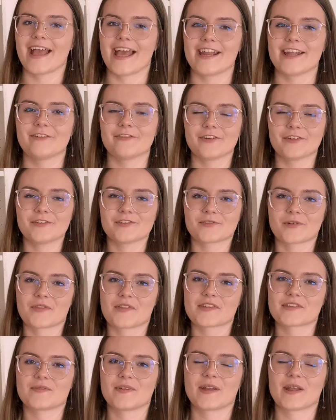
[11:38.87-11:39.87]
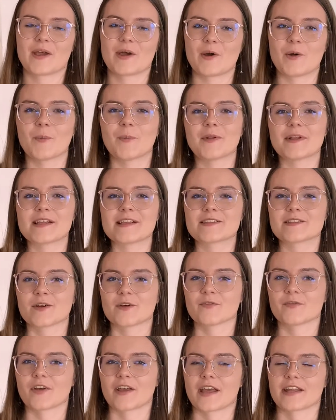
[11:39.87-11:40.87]
And if you enjoyed this video, please
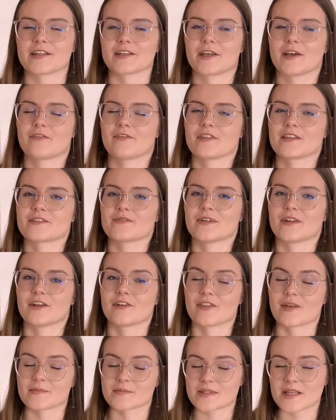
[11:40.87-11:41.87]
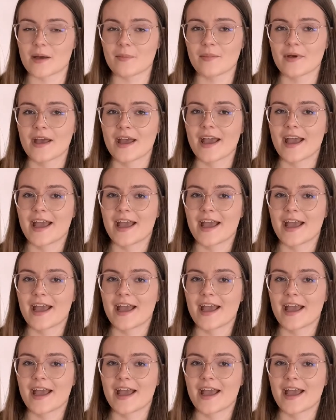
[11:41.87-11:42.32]
don't forget to give this video a thumbs up